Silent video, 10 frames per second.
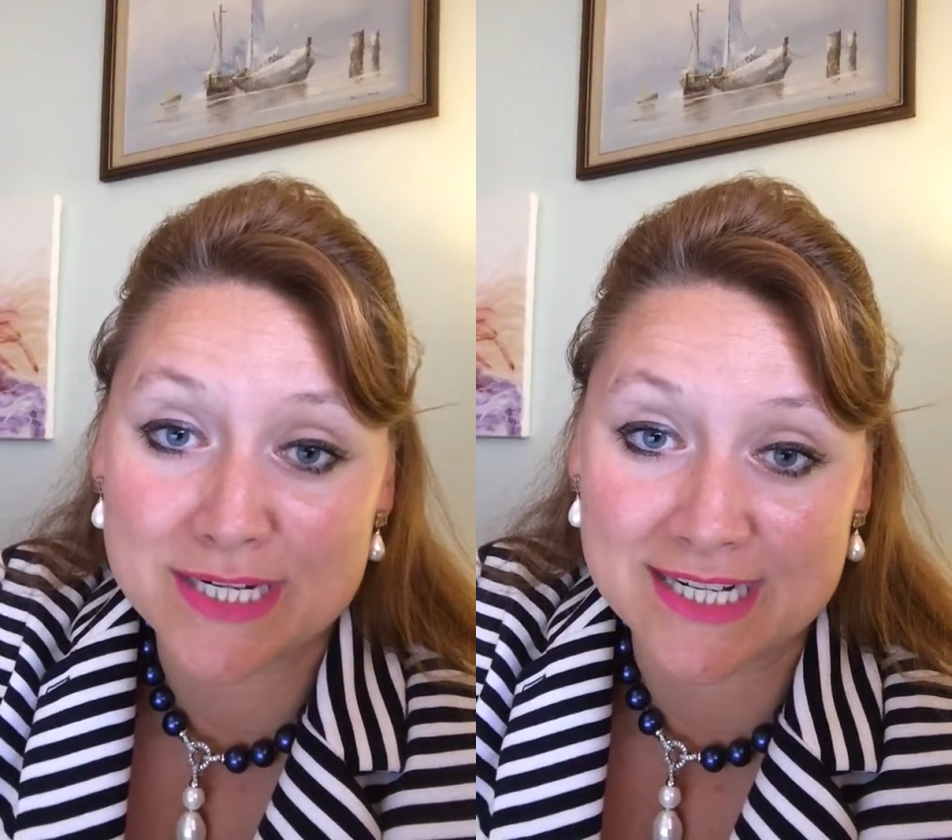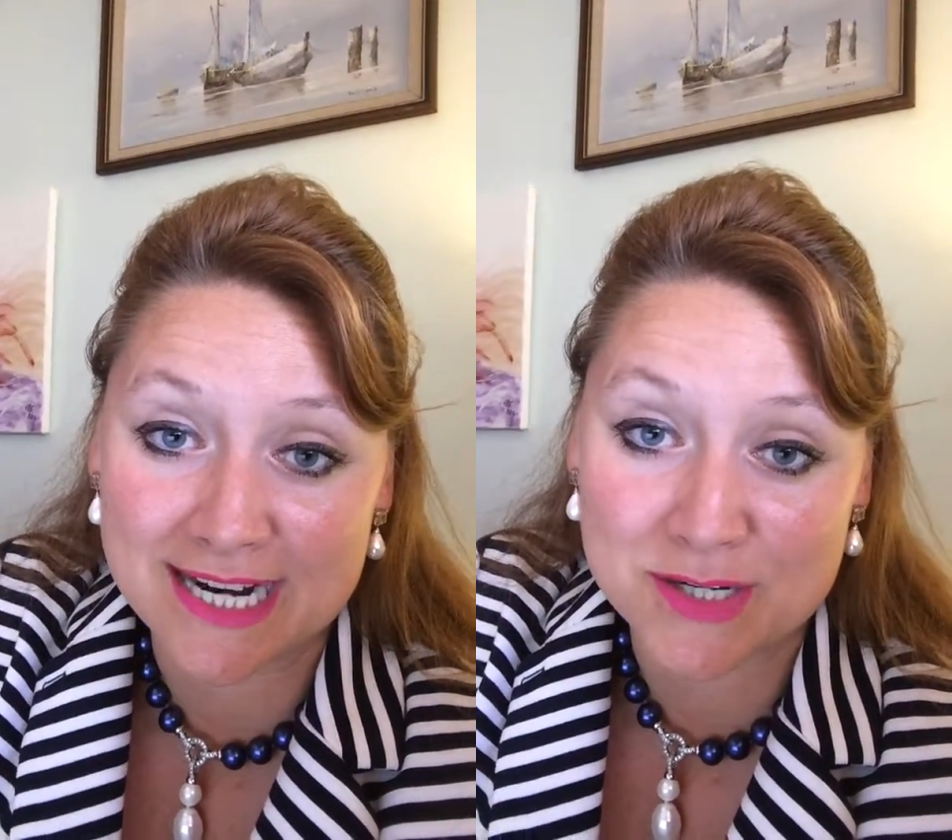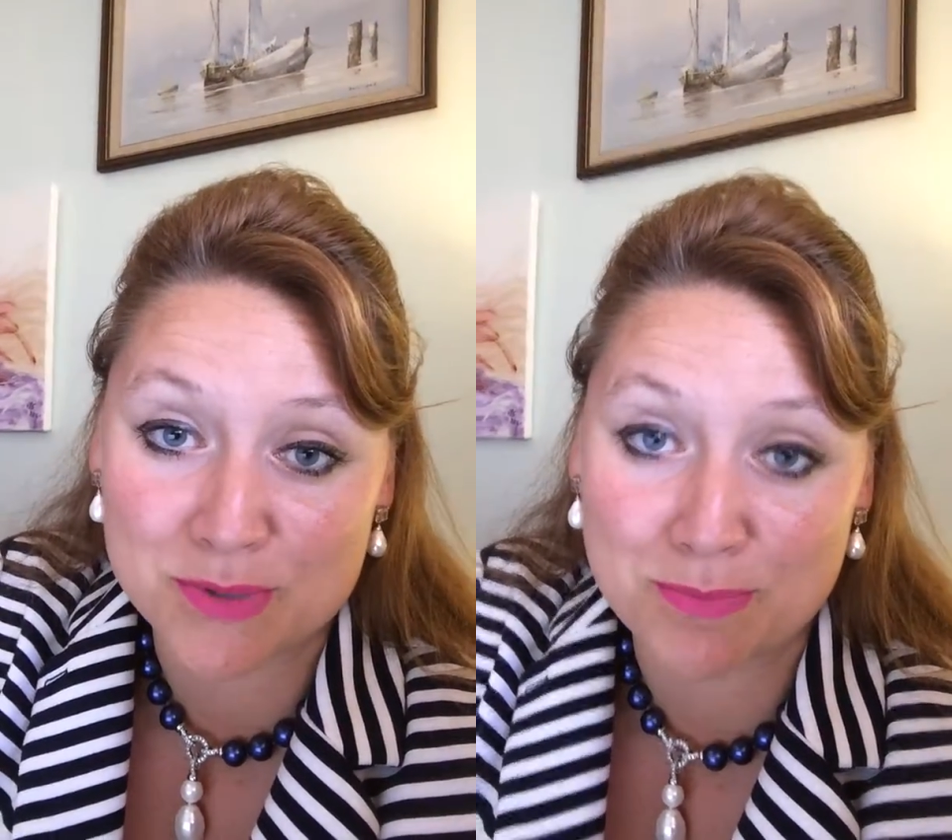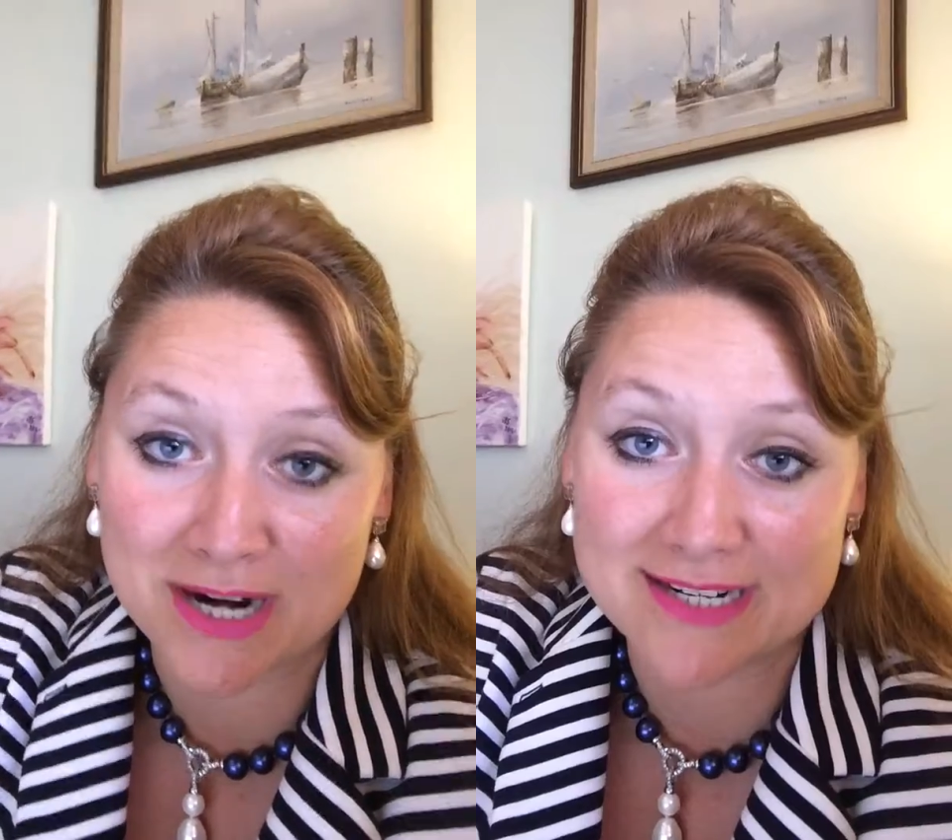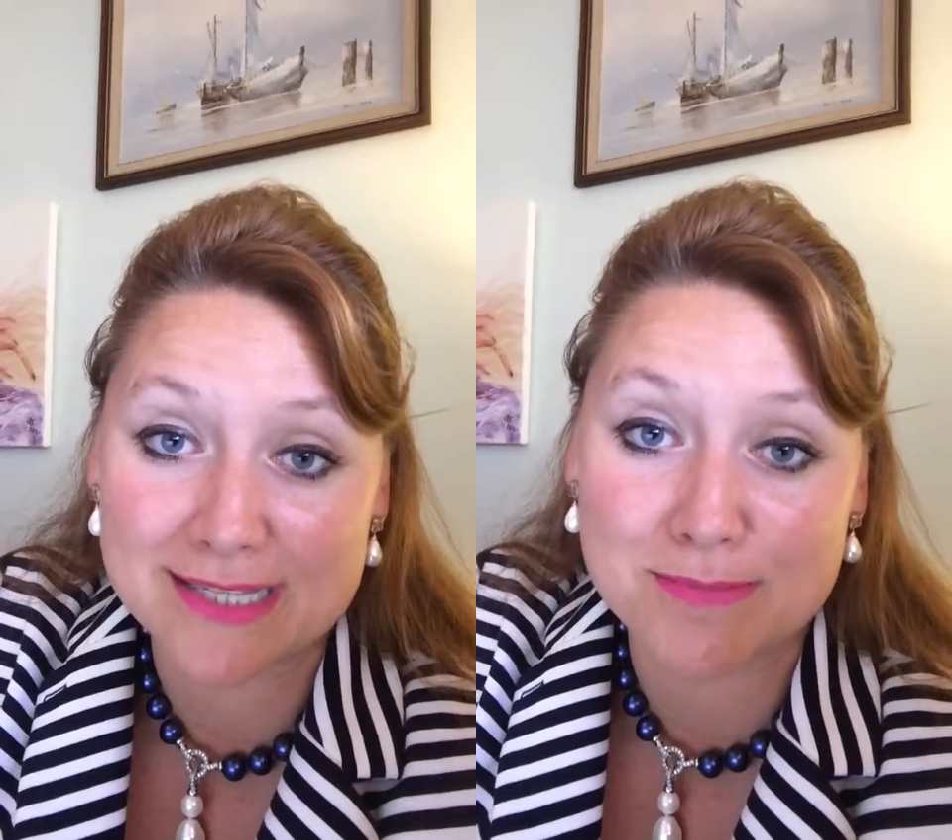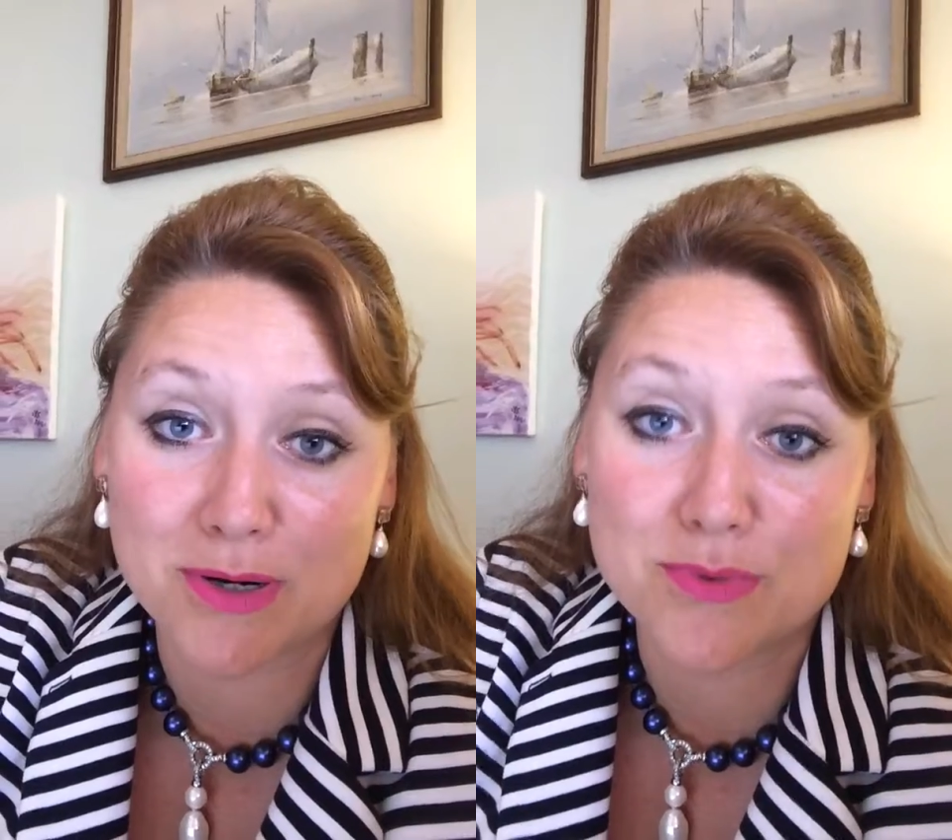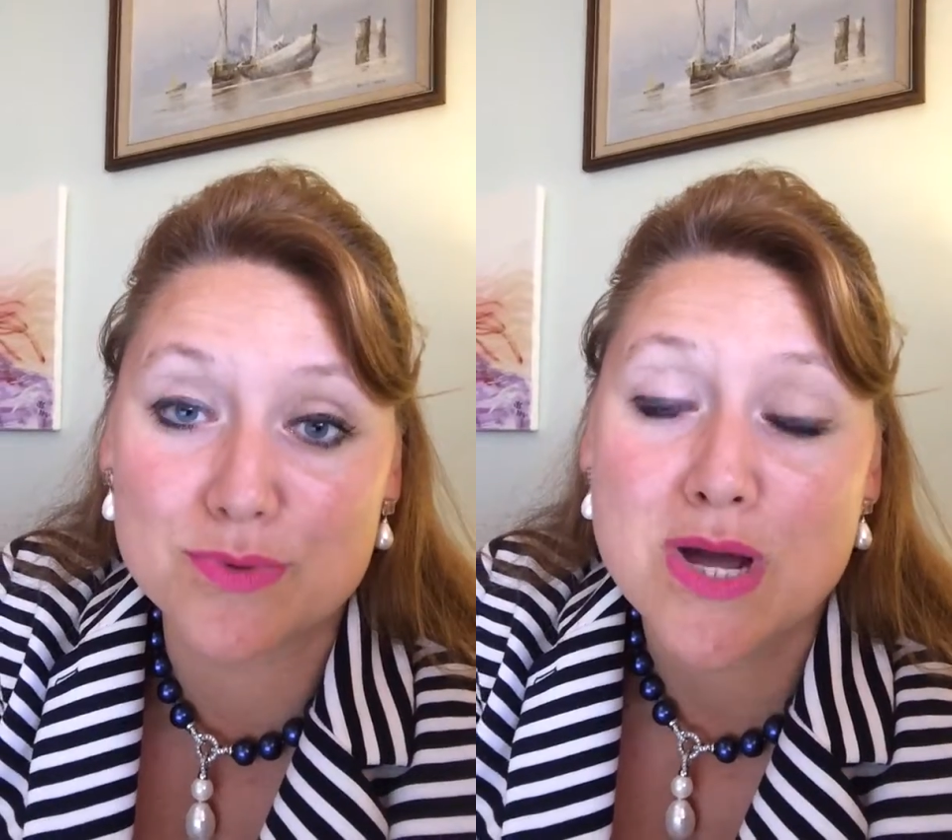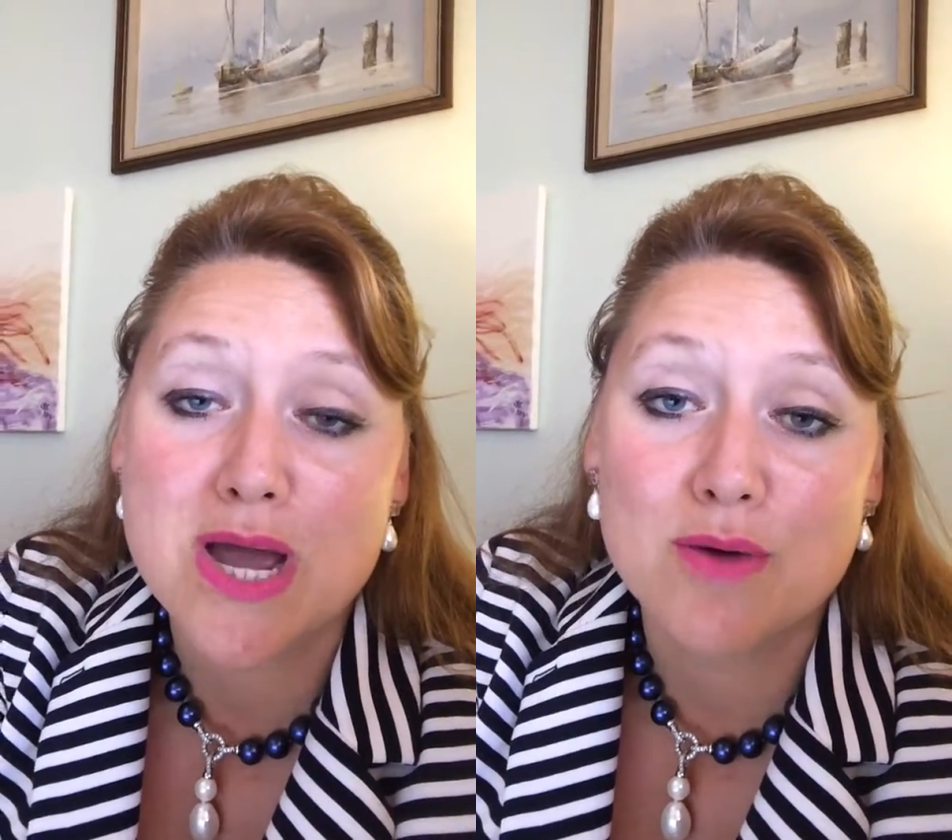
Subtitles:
international practice model,